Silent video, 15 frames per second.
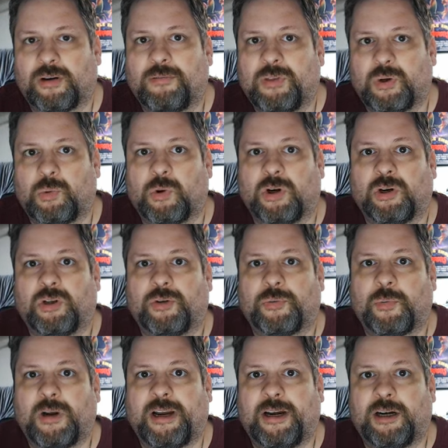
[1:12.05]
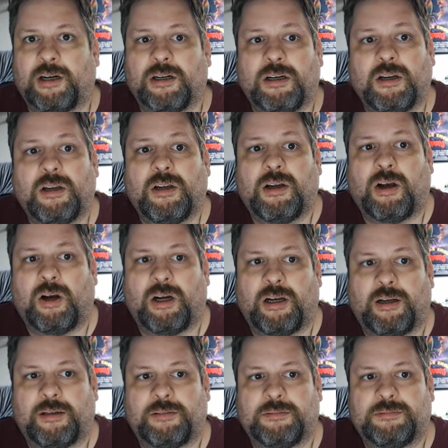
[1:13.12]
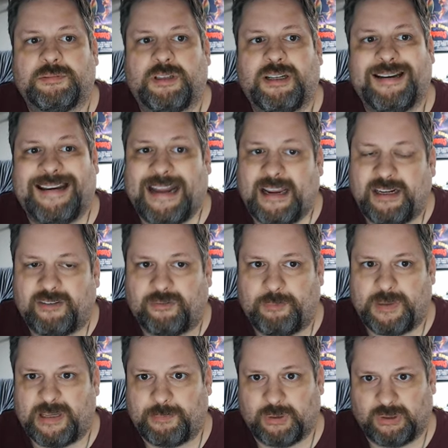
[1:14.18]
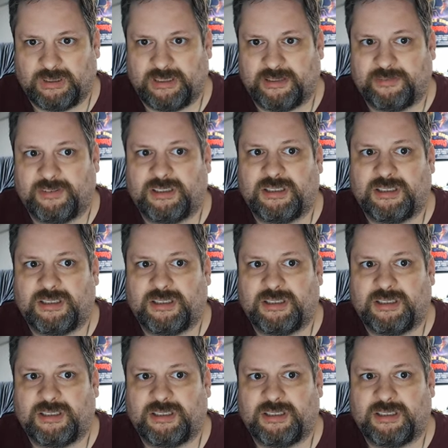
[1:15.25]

of the world where native people lived.